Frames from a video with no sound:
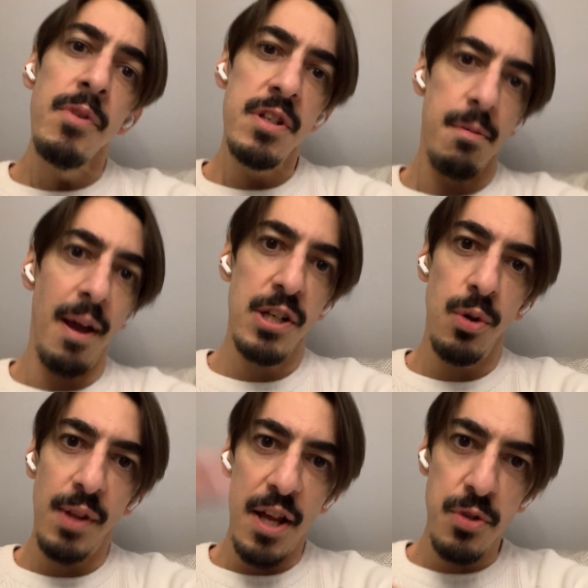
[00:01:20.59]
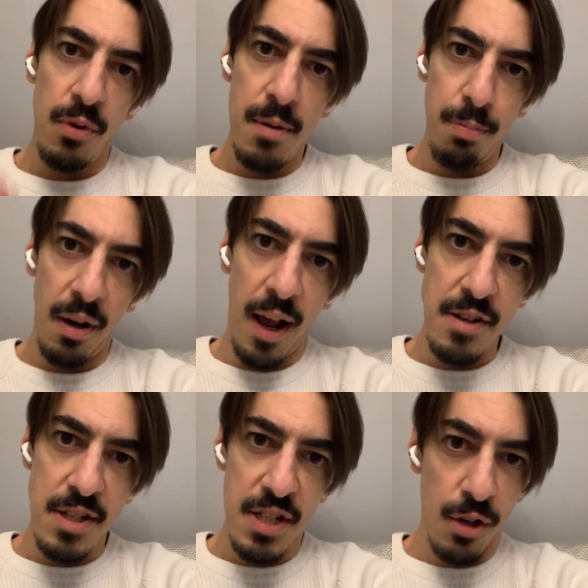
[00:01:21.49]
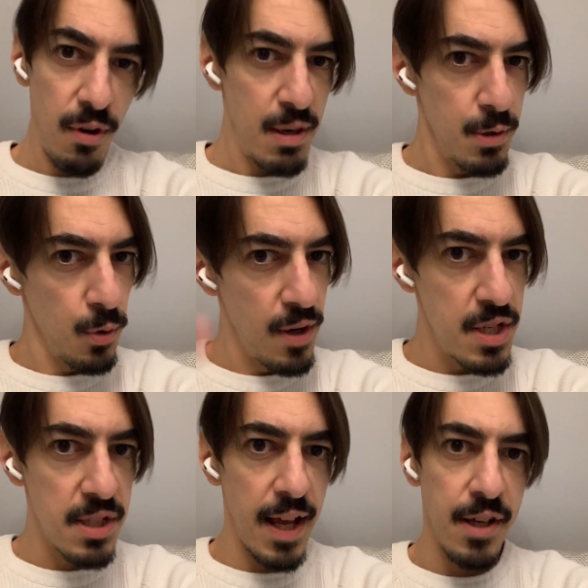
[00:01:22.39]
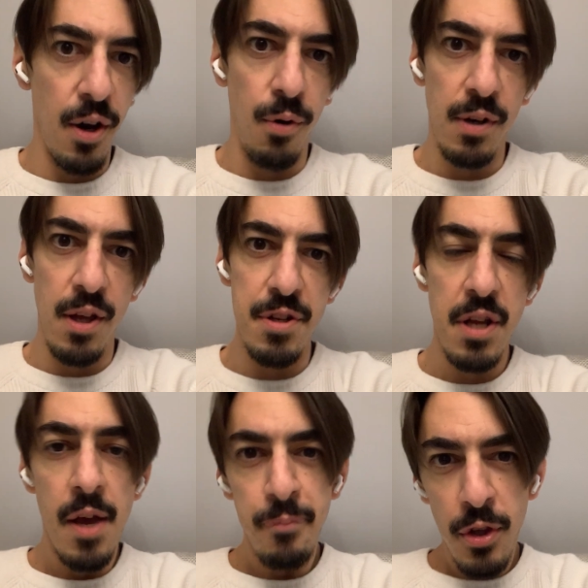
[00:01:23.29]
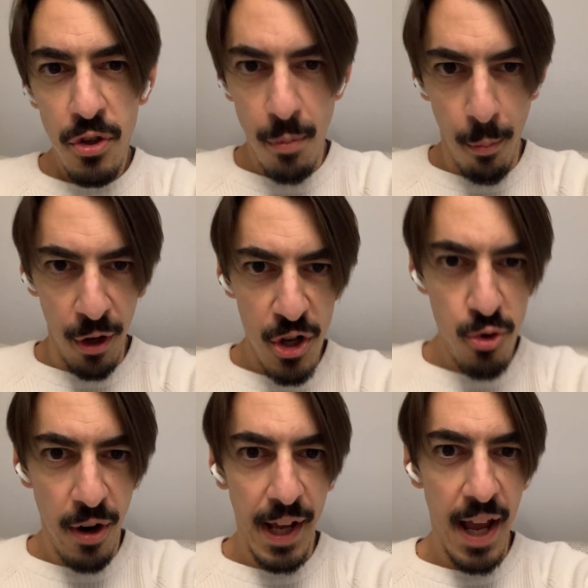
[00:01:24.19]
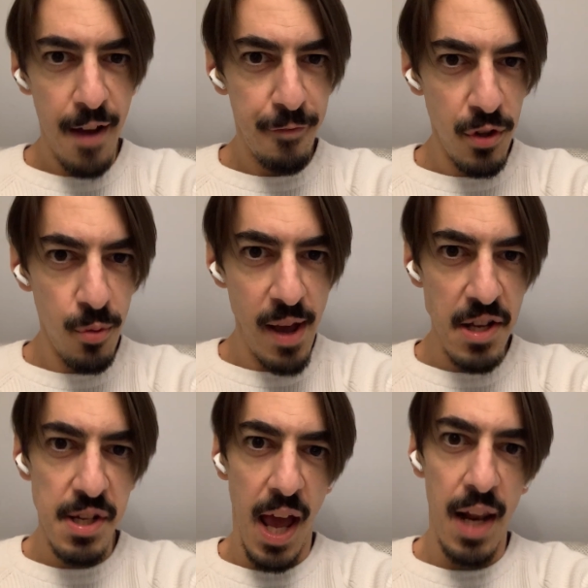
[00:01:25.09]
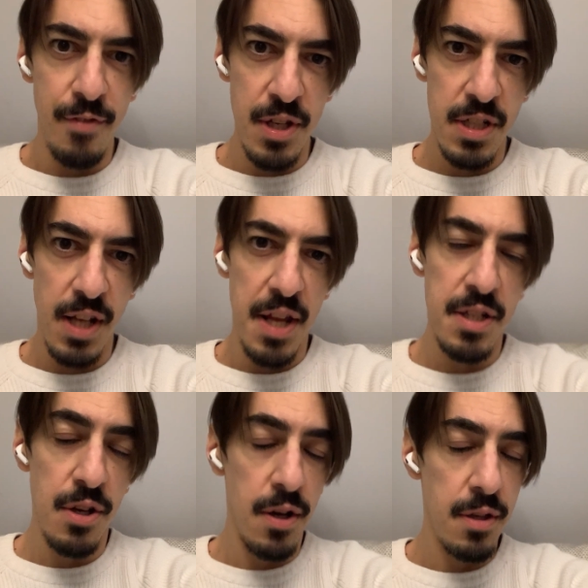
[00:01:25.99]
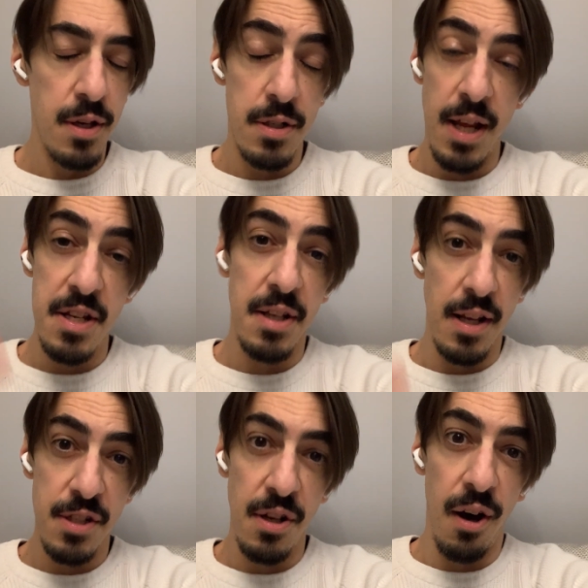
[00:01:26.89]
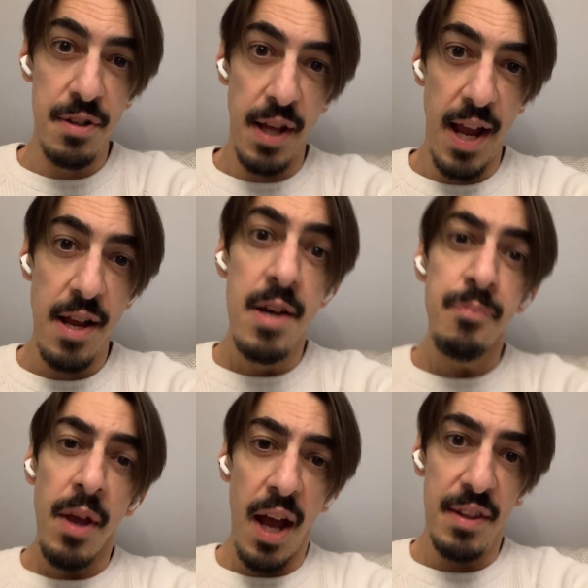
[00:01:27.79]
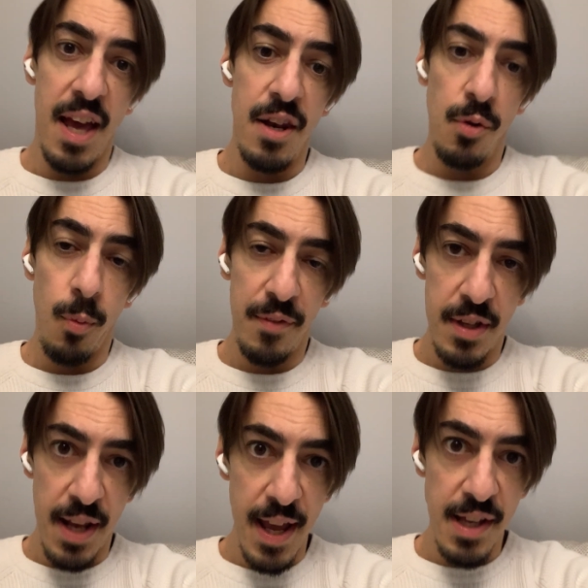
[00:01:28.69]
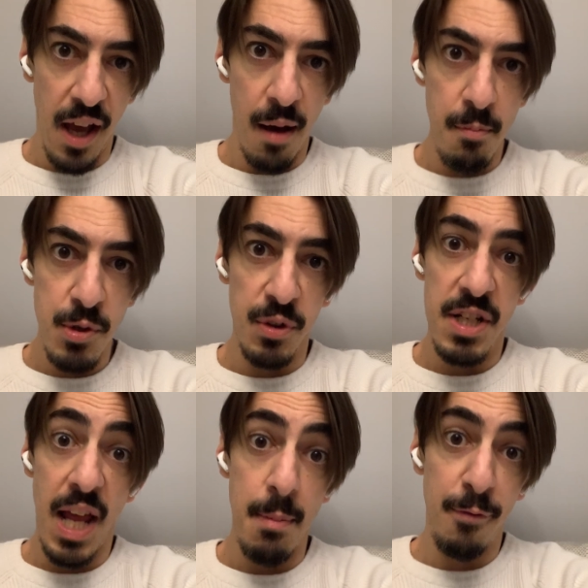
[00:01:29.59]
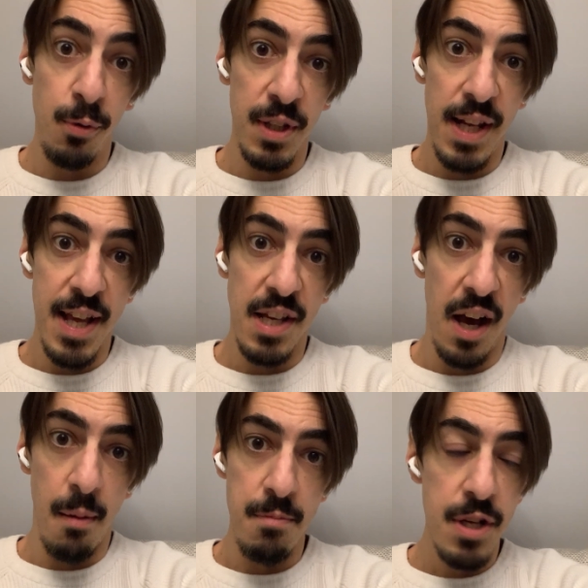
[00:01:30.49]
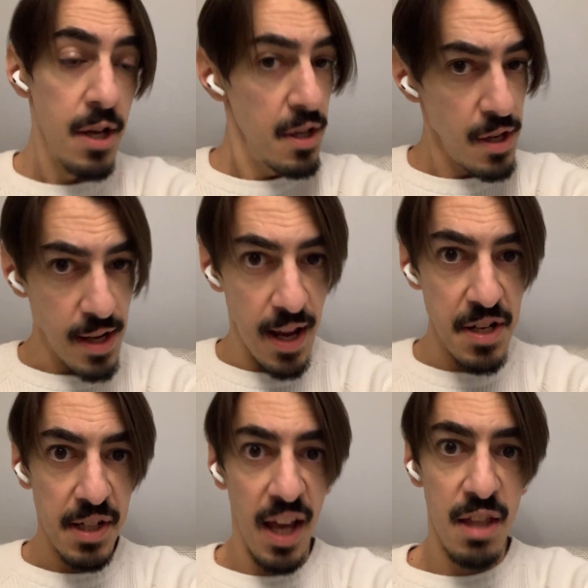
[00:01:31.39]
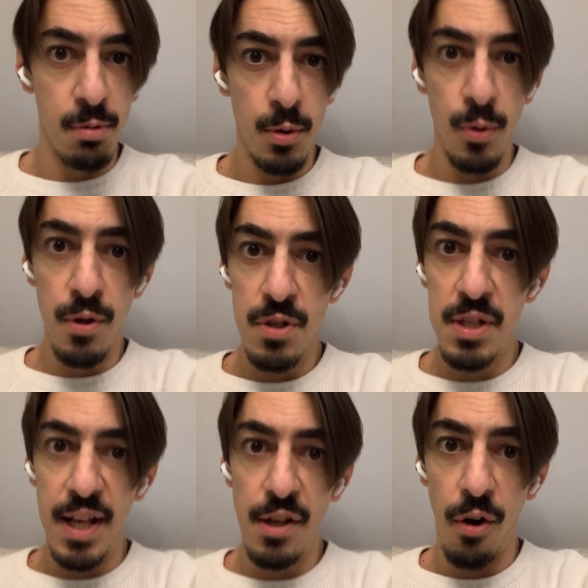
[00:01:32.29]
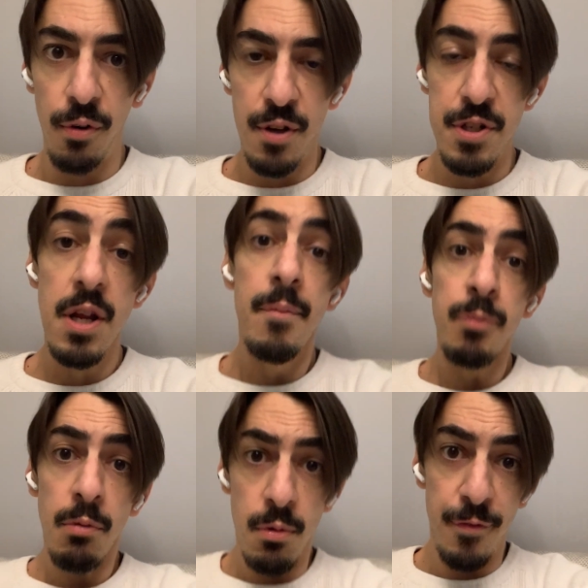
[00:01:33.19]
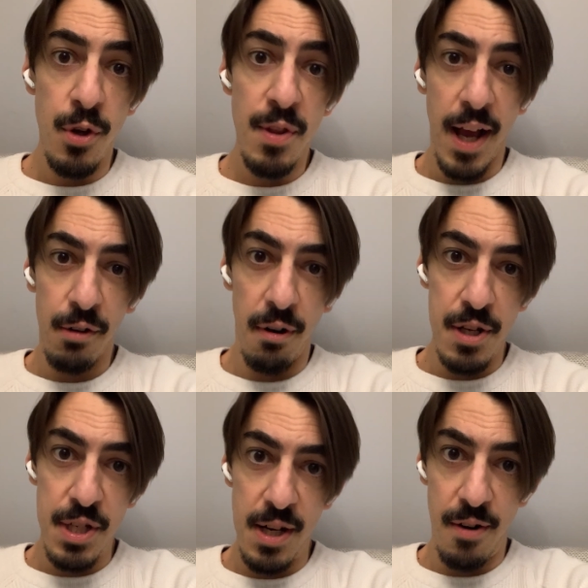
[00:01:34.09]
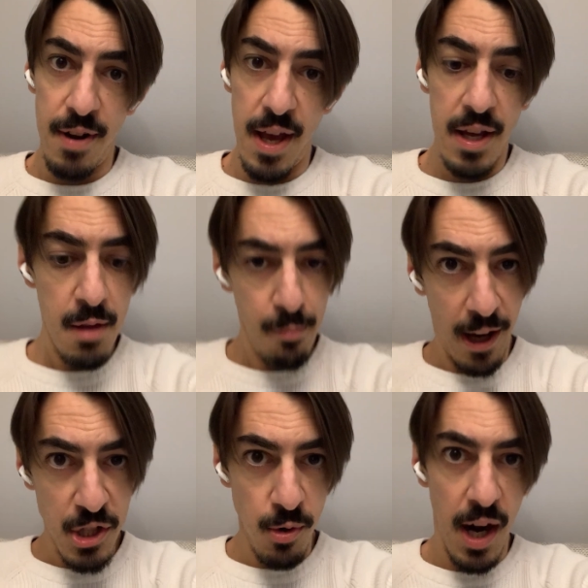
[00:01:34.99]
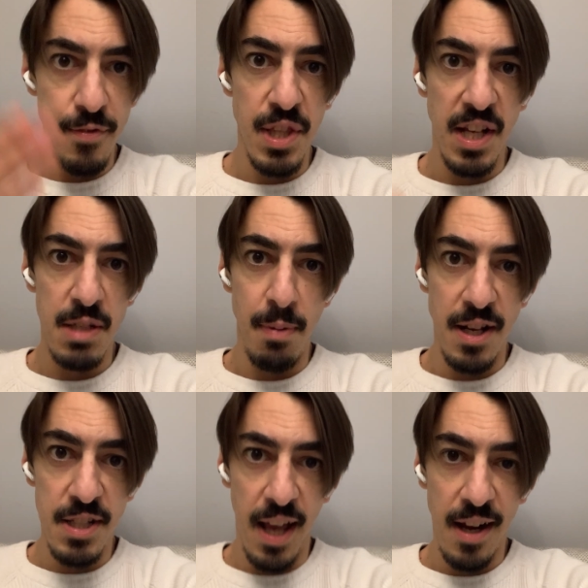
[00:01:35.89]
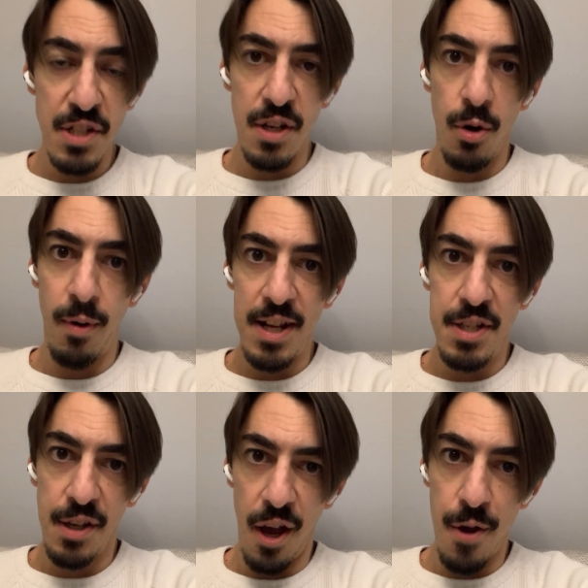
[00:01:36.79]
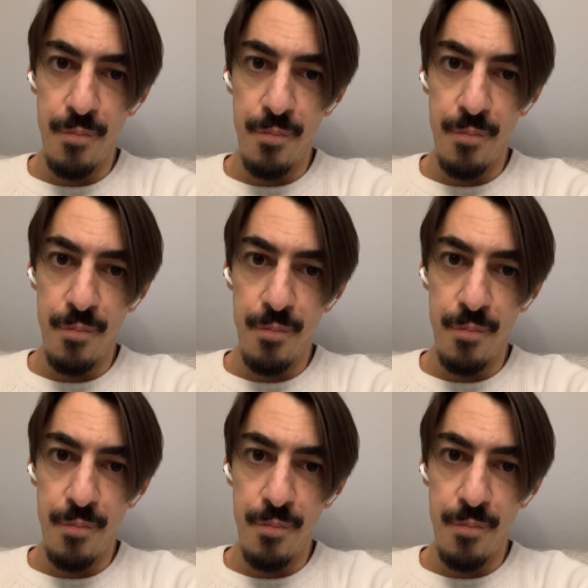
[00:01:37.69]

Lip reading: So make sure that's all in place, it's agreed with all your stakeholders, you're monitoring it a few weeks ahead of your testing start date, and then when the day comes or the day before the day comes, you can get together with all your stakeholders, review that criteria, make sure everything has been ticked so you're ready to go.